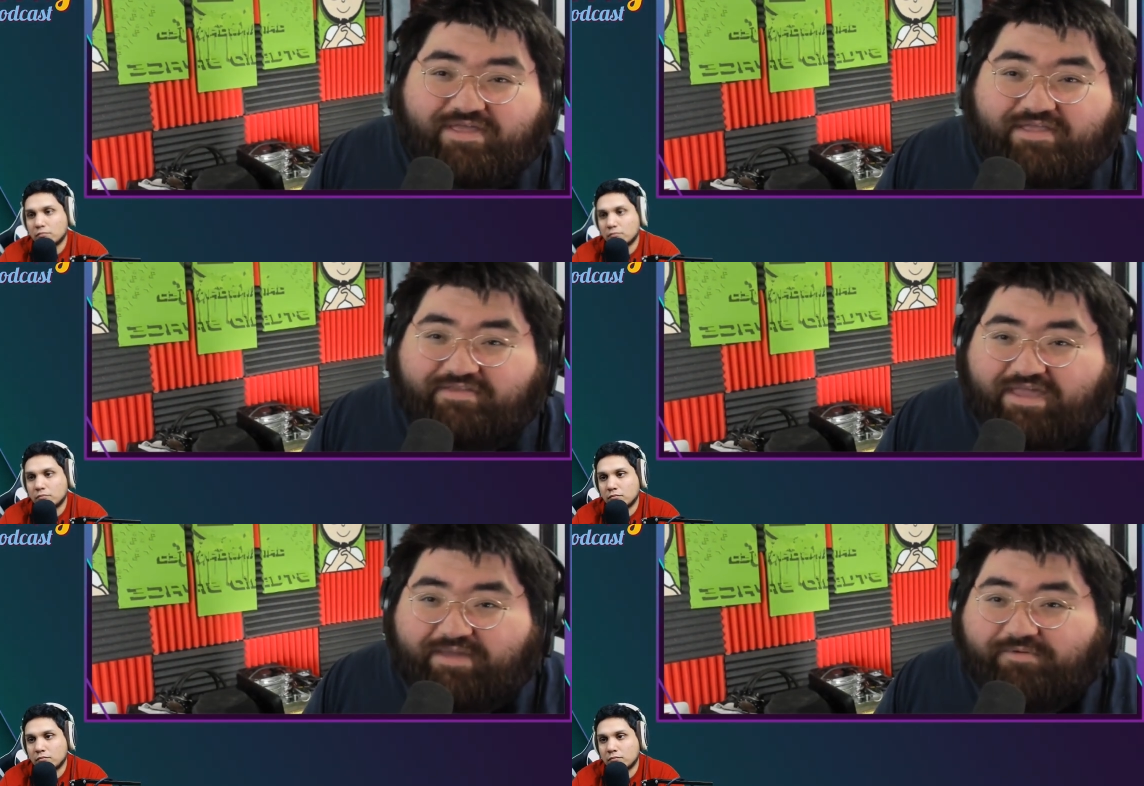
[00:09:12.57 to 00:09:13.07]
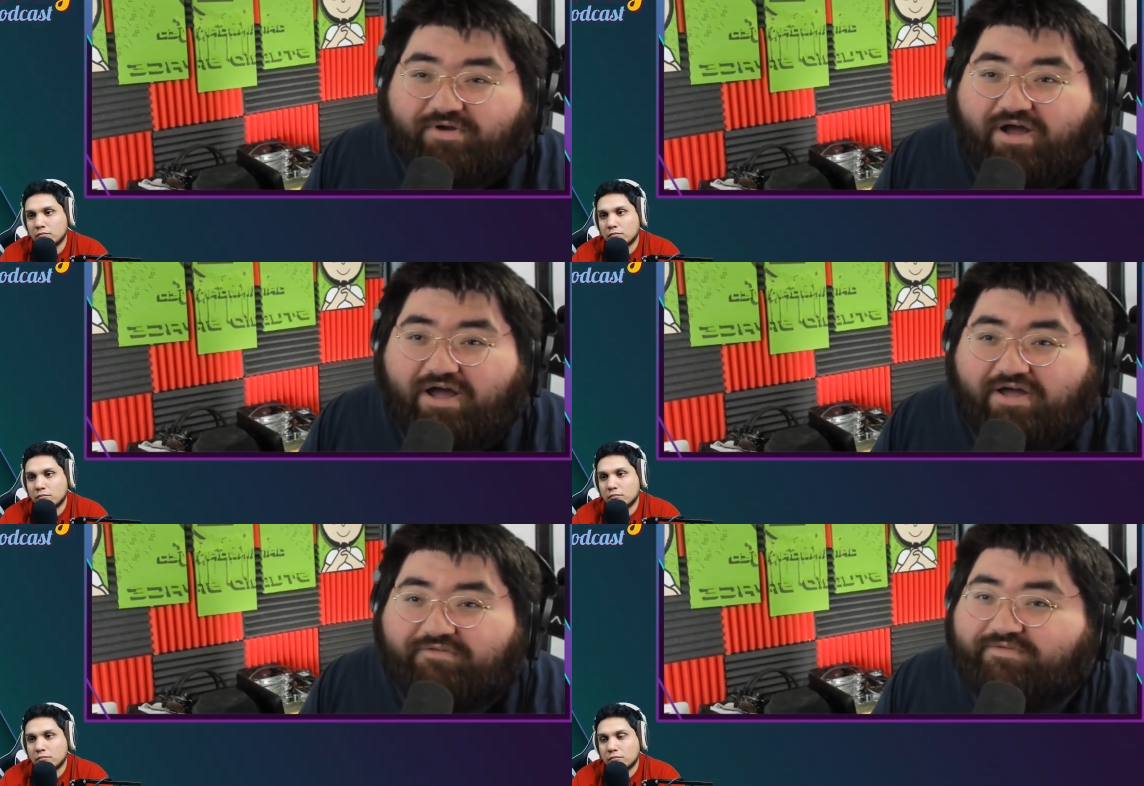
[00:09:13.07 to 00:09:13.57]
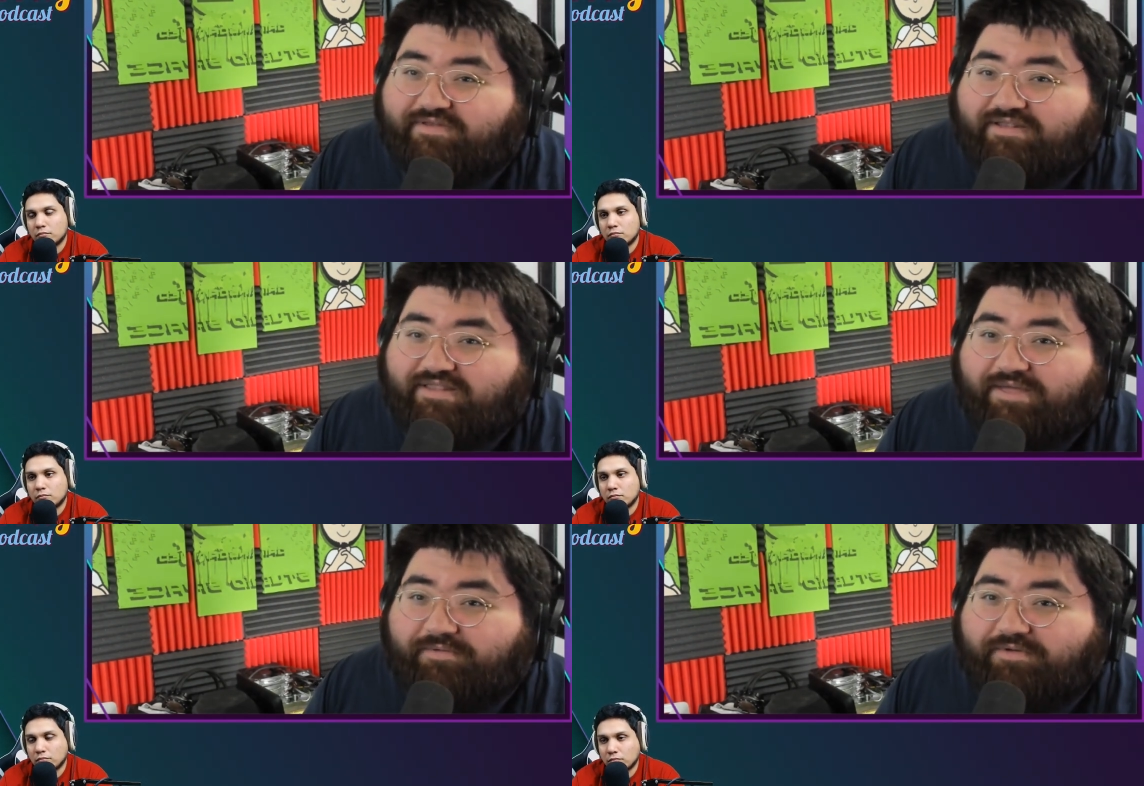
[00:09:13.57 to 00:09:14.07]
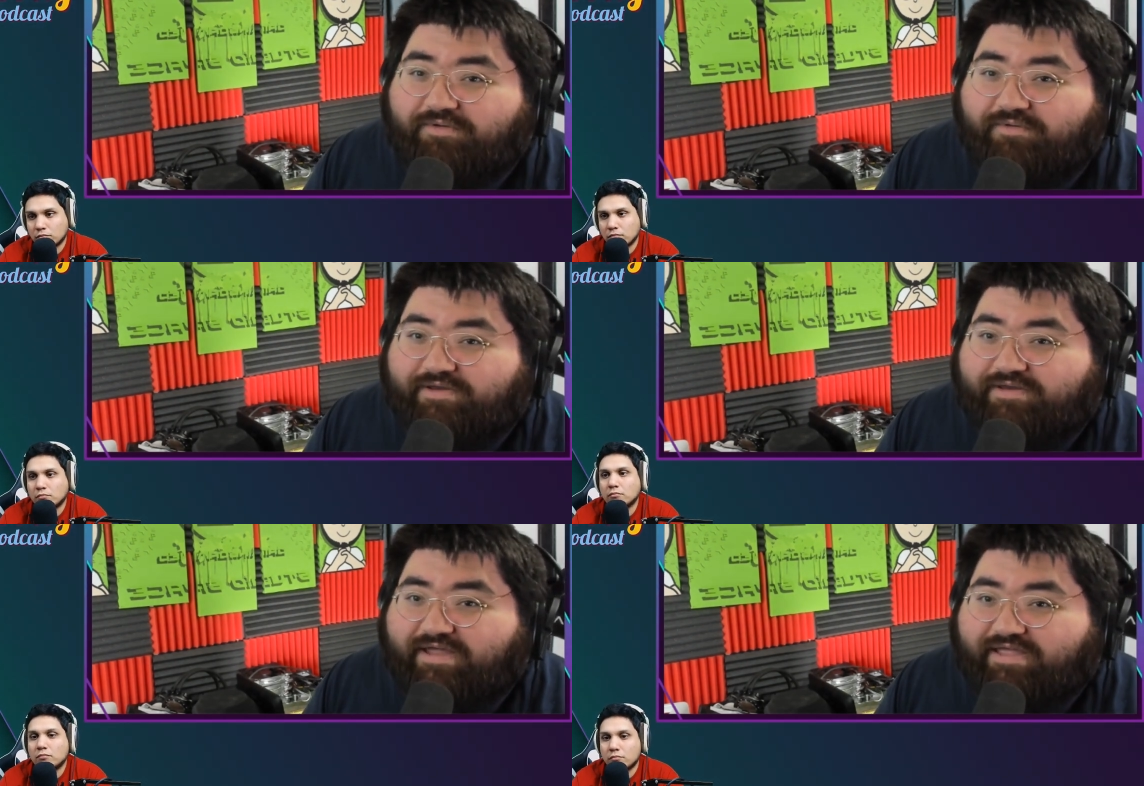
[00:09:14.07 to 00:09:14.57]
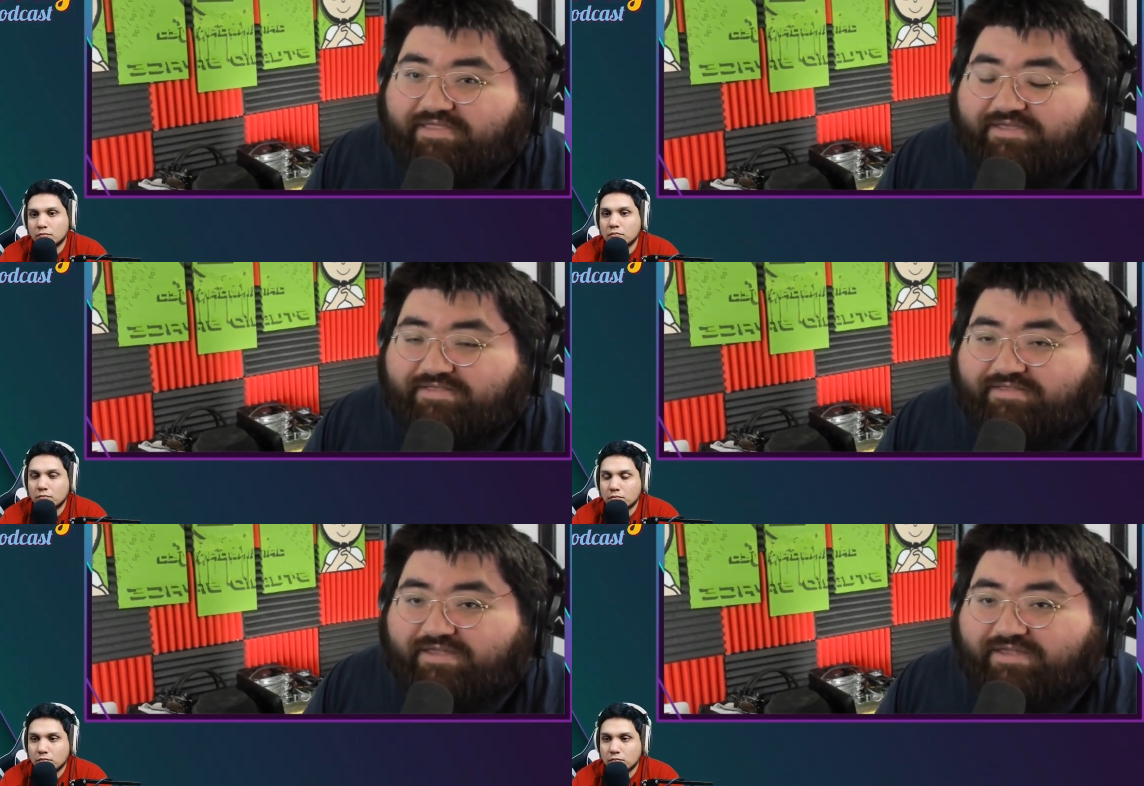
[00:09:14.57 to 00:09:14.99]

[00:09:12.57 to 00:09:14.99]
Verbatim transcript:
Speaker 1: taper off and level, and I think mm